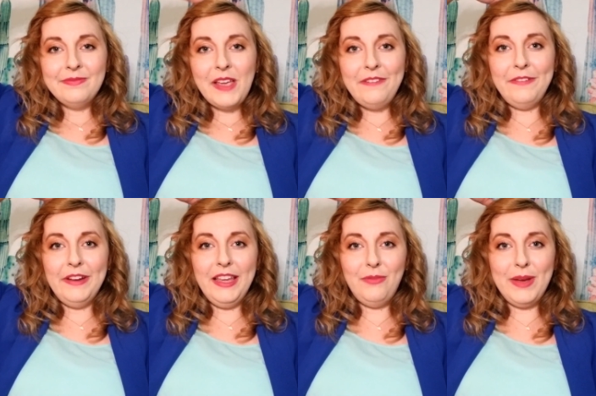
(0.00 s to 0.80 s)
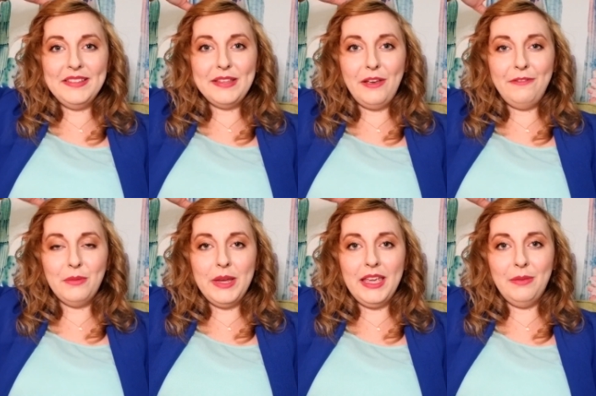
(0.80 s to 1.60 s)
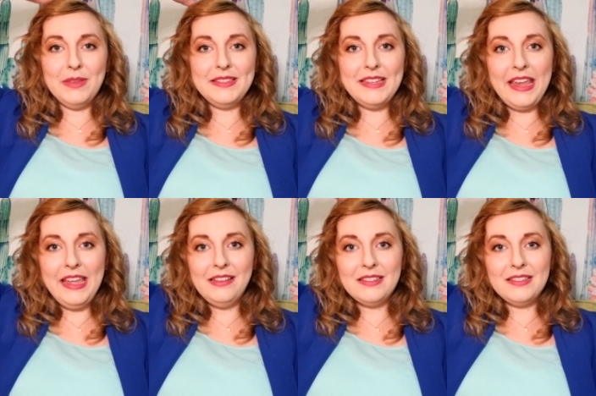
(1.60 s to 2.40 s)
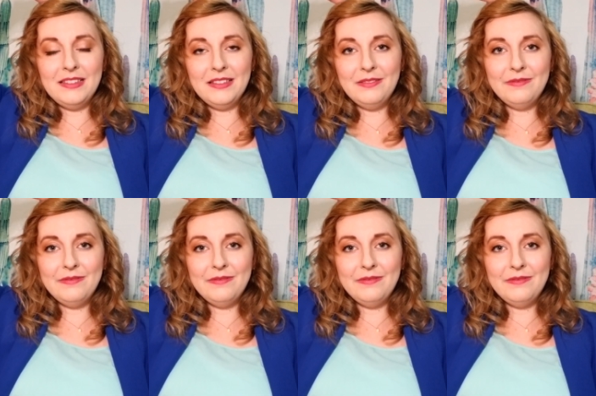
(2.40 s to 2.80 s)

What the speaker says: I forgive myself for making mistakes.